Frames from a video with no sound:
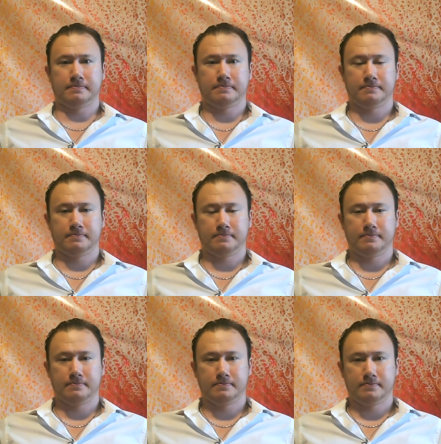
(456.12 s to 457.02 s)

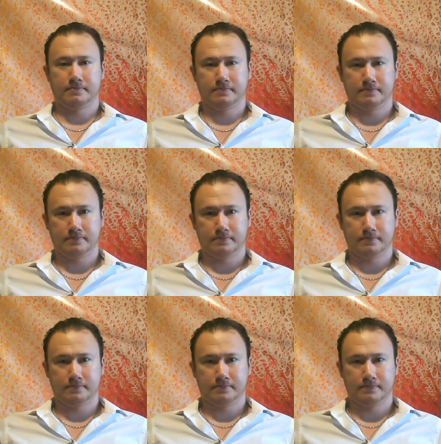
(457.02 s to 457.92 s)

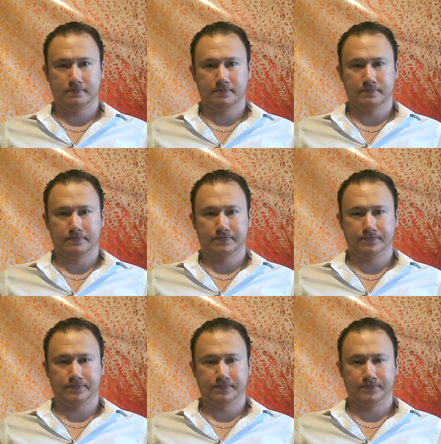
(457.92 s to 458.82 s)

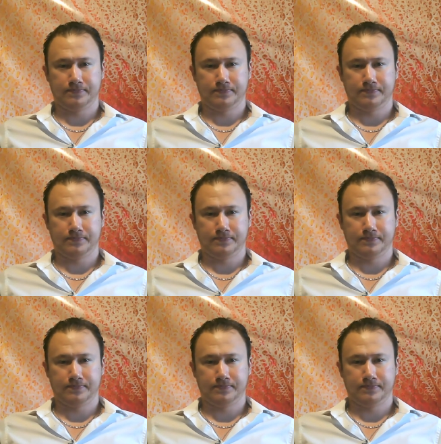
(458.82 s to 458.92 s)
No one is speaking in this clip.